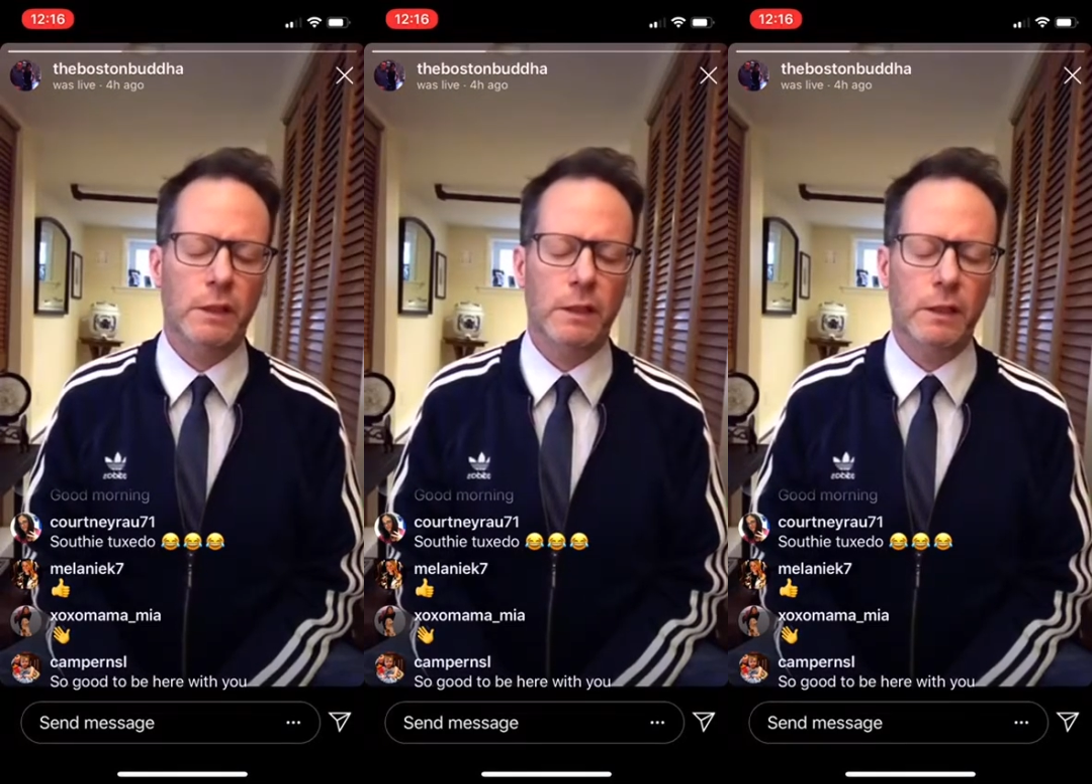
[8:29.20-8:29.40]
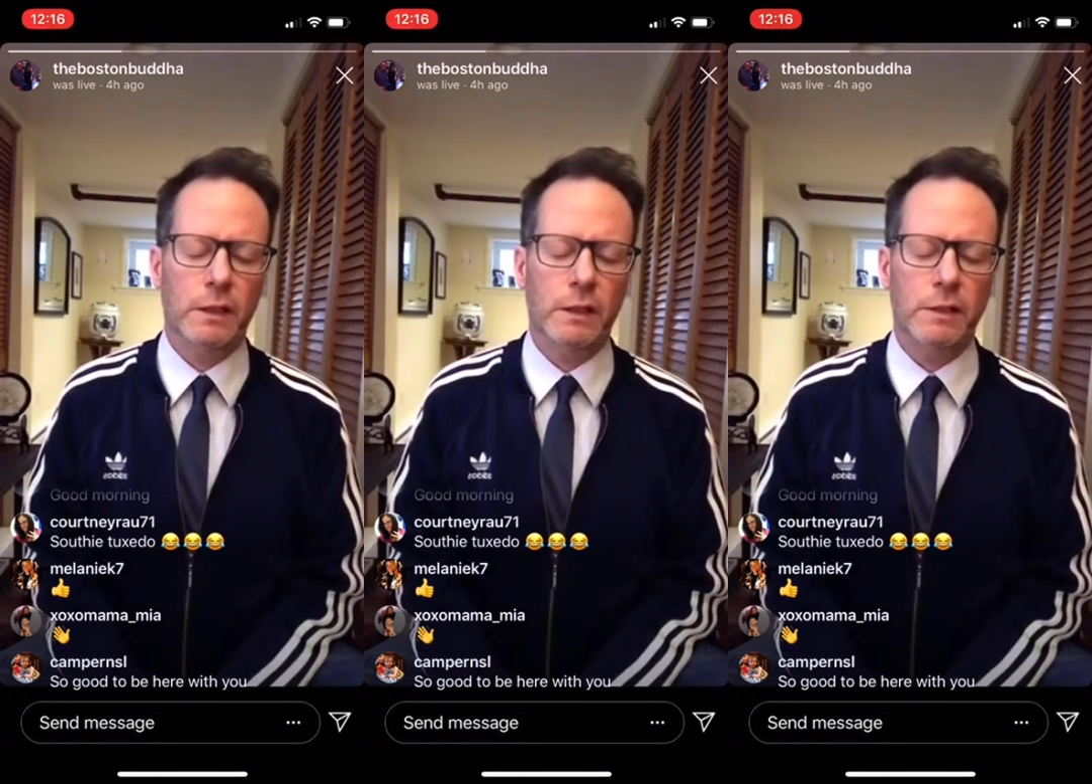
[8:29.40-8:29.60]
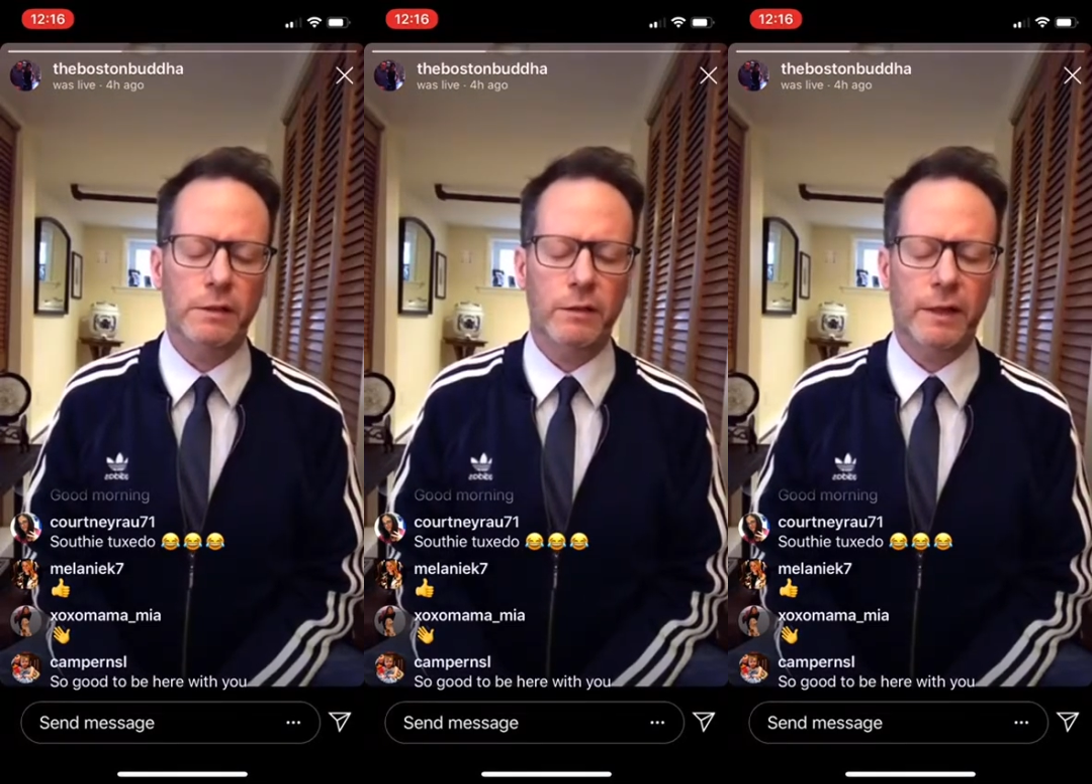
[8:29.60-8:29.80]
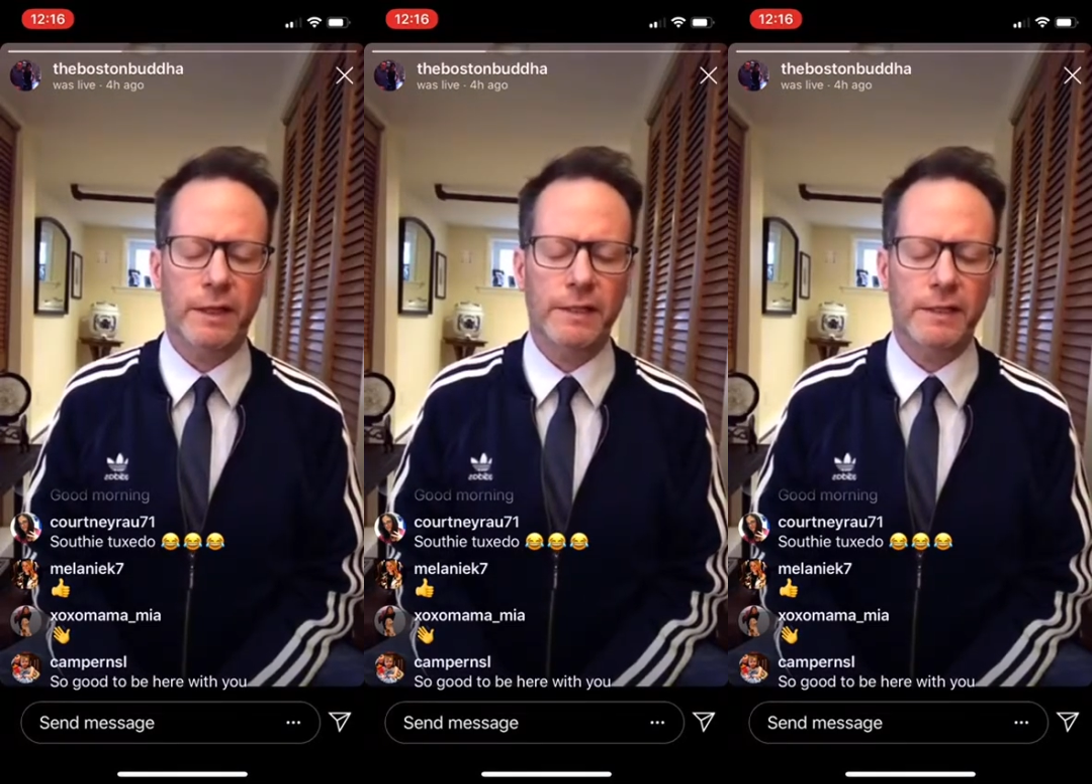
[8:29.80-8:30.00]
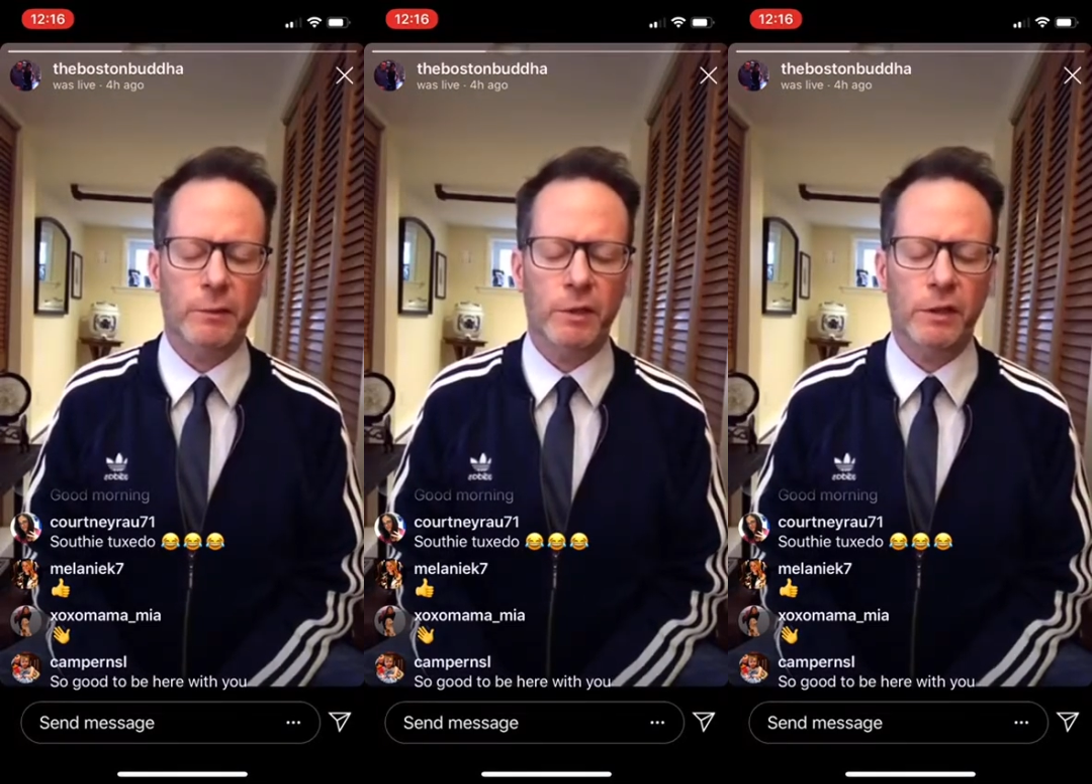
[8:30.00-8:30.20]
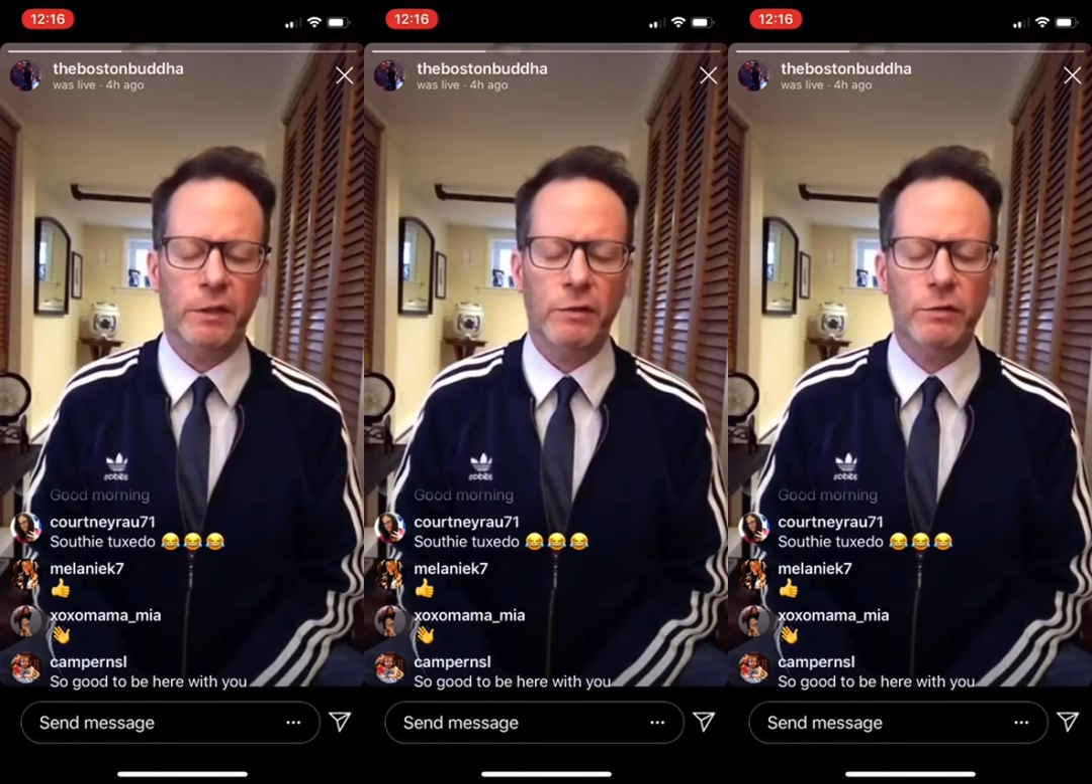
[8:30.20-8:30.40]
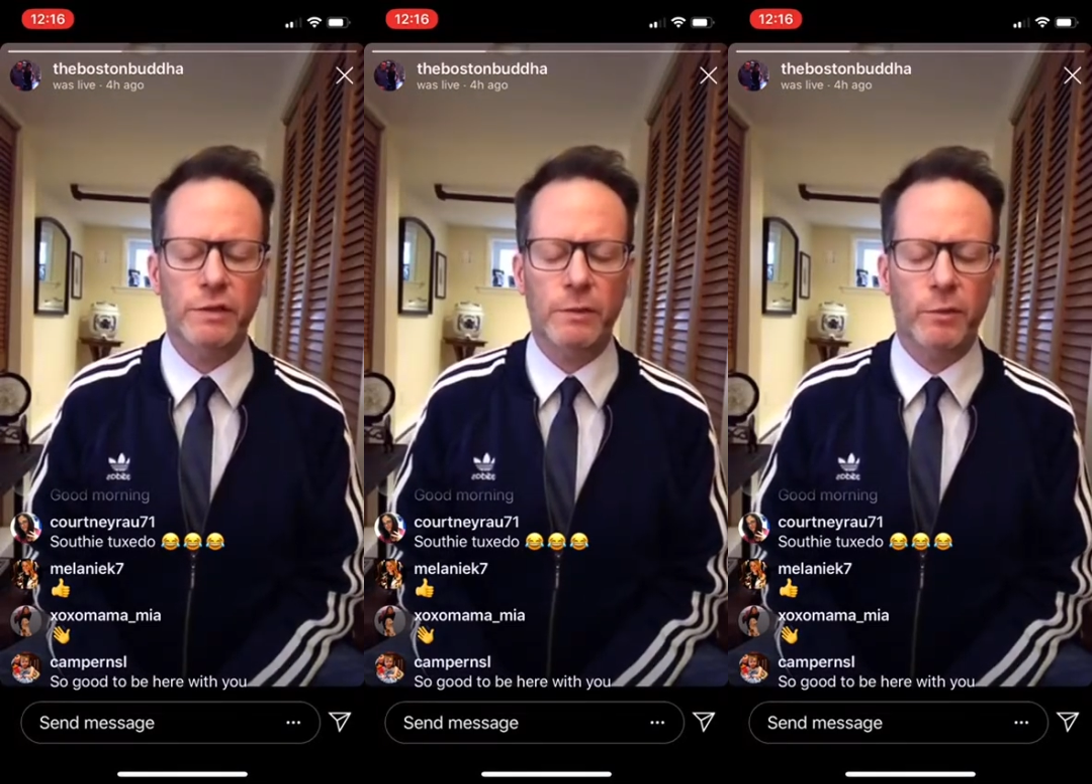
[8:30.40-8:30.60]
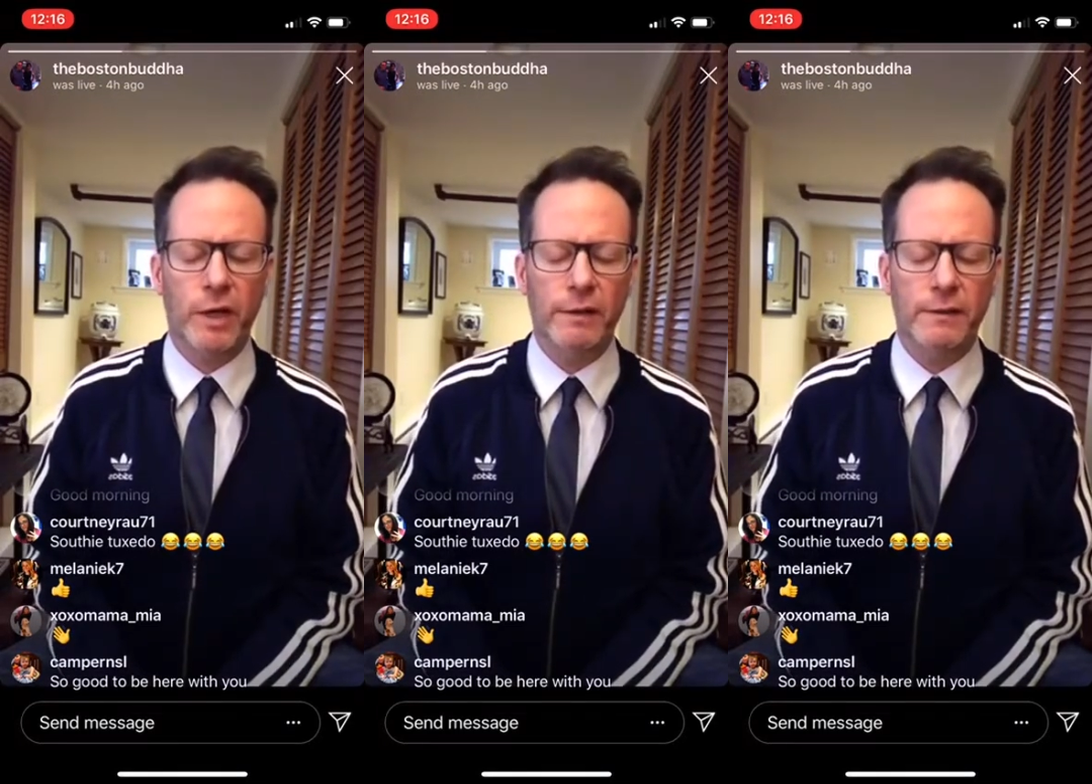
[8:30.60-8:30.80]
So like I said, we're going to use the
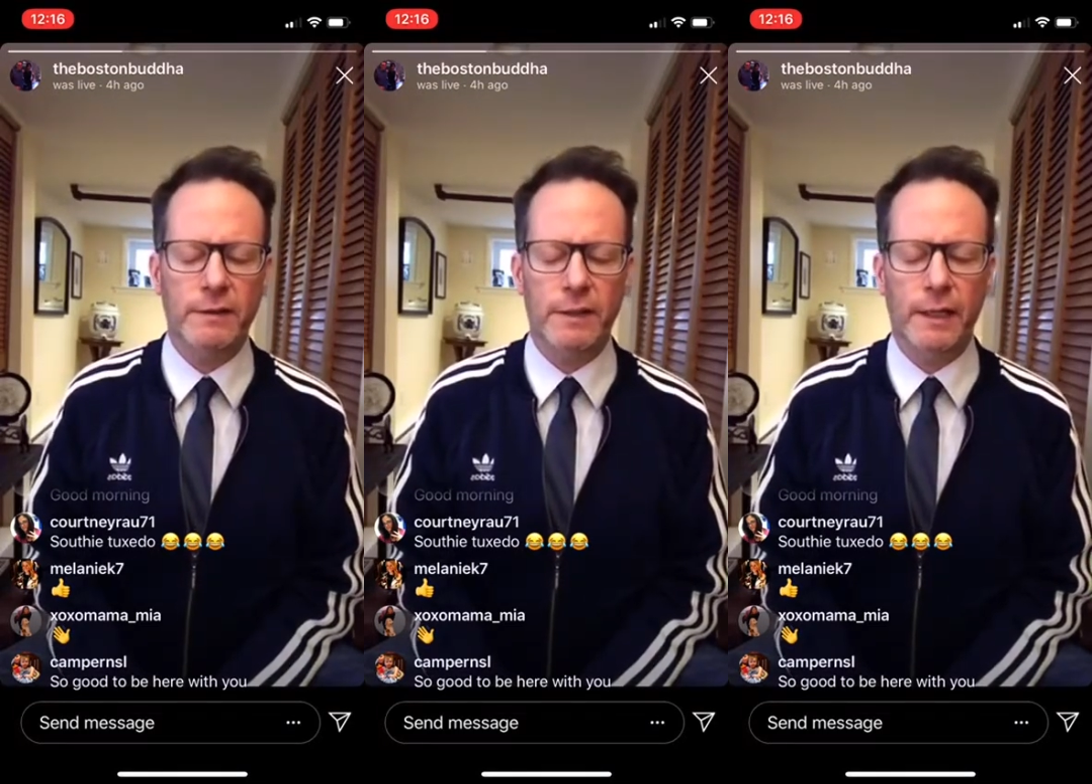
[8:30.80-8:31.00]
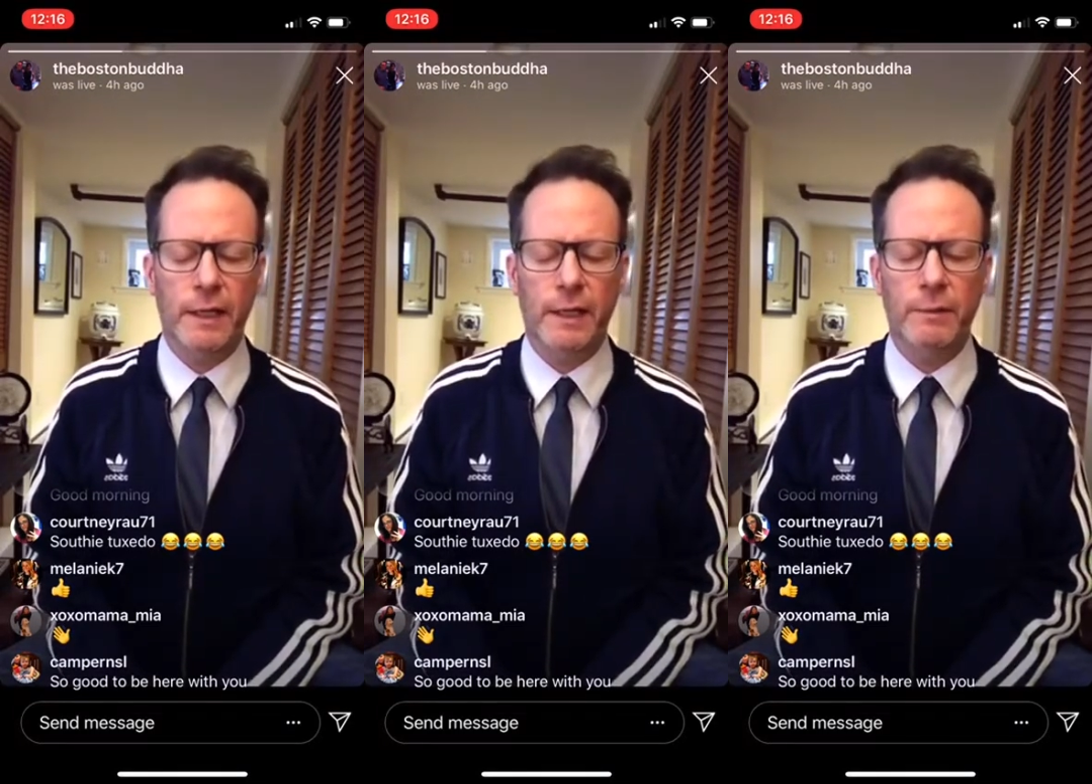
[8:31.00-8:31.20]
breath today,